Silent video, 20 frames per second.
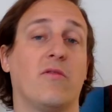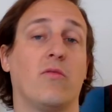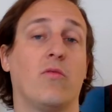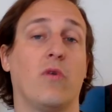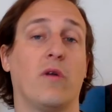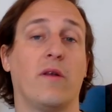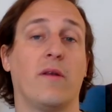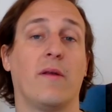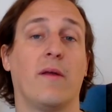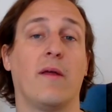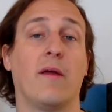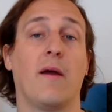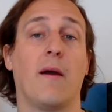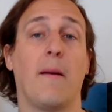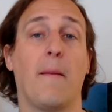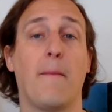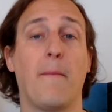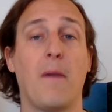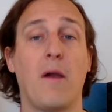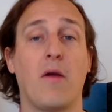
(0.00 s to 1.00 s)
when
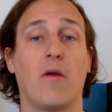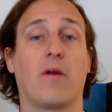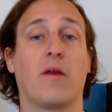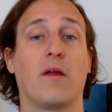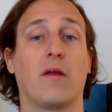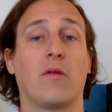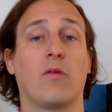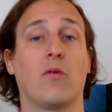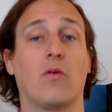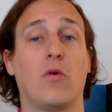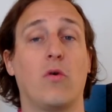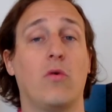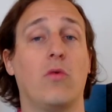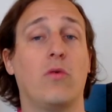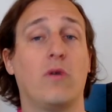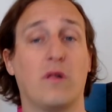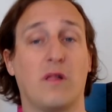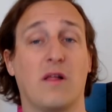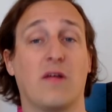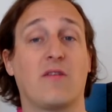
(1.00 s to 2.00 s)
American Ku
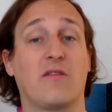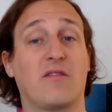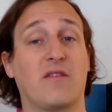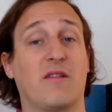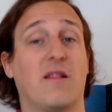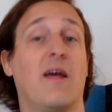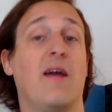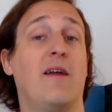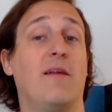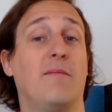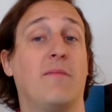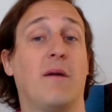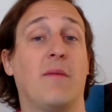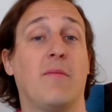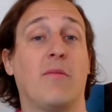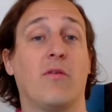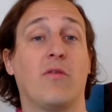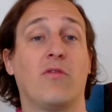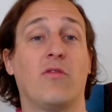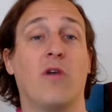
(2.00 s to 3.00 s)
Klux Klan
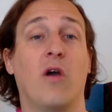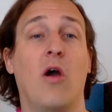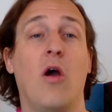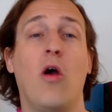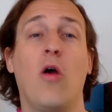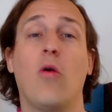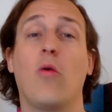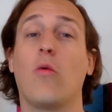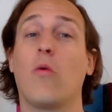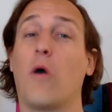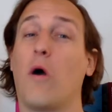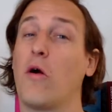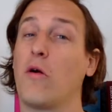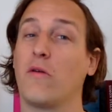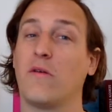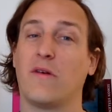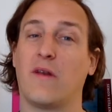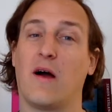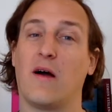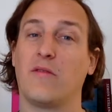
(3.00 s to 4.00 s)
members who
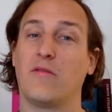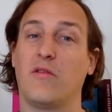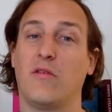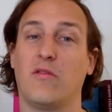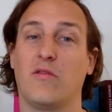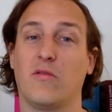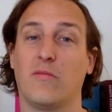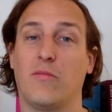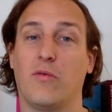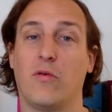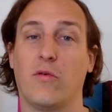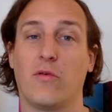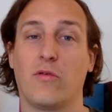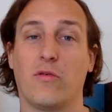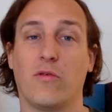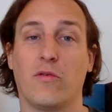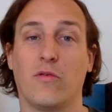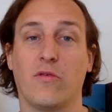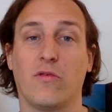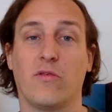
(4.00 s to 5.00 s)
are Nazi
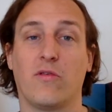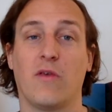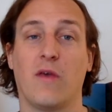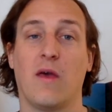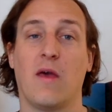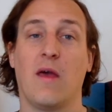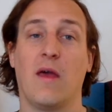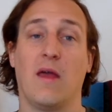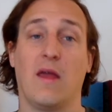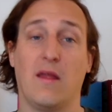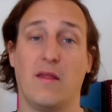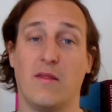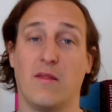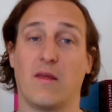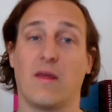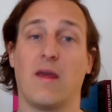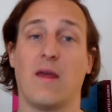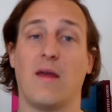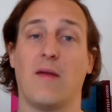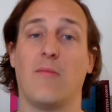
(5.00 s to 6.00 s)
supporters in
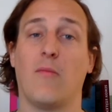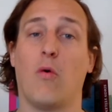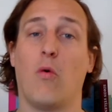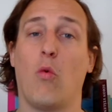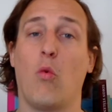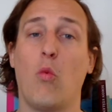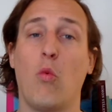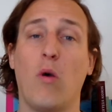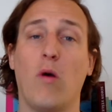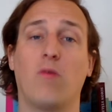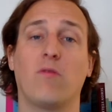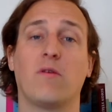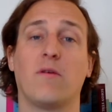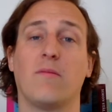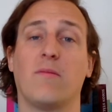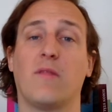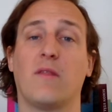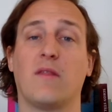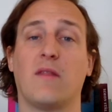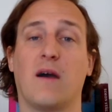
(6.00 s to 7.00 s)
the game
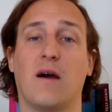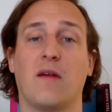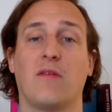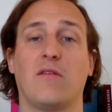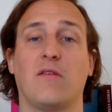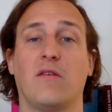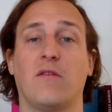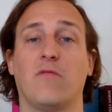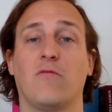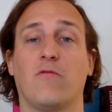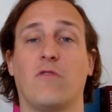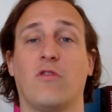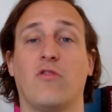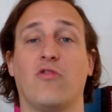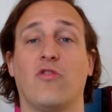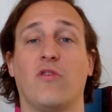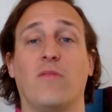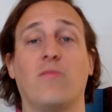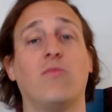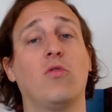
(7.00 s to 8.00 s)
welcome the Nazi
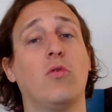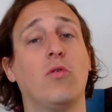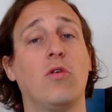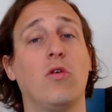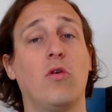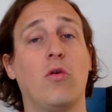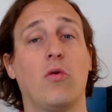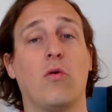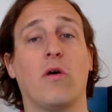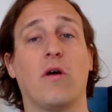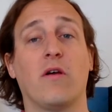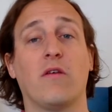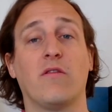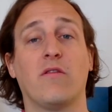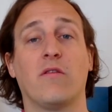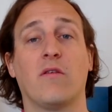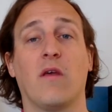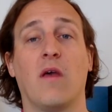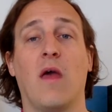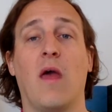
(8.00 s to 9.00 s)
regime to the
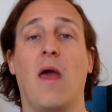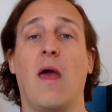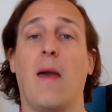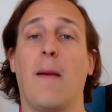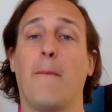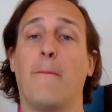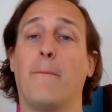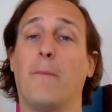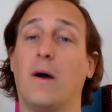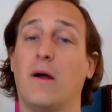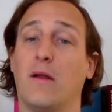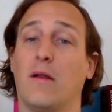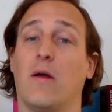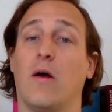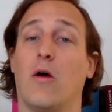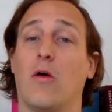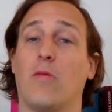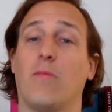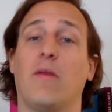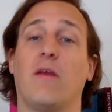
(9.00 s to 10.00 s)
US, but
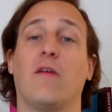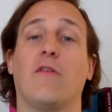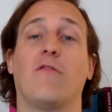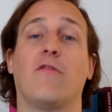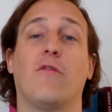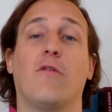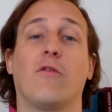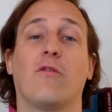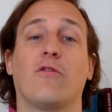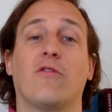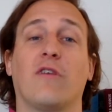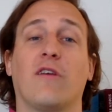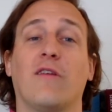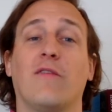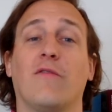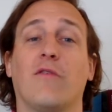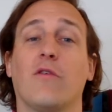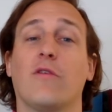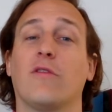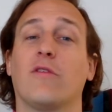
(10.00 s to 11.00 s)
are being forced to
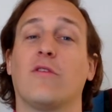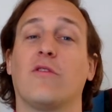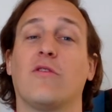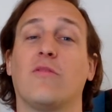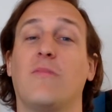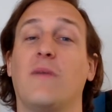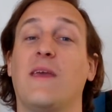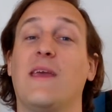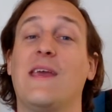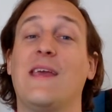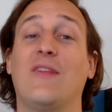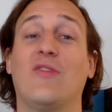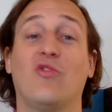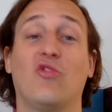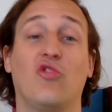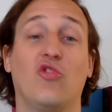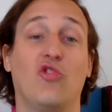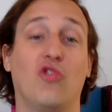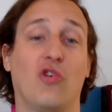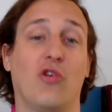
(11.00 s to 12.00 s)
convert to speaking
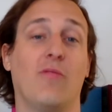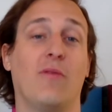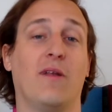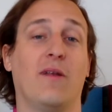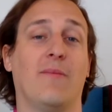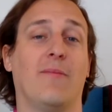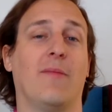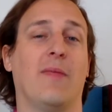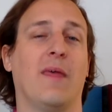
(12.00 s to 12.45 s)
German.